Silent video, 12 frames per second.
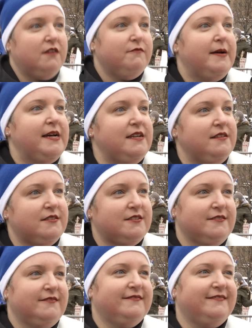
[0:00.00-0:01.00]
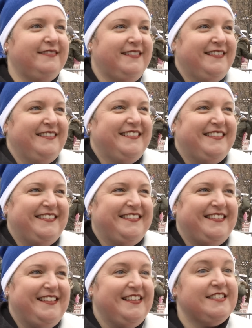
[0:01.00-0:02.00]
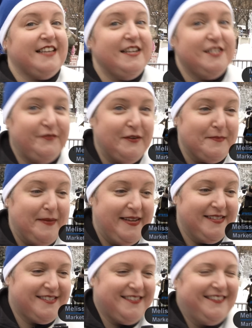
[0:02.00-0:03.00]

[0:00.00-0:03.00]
of minds, scientific minds,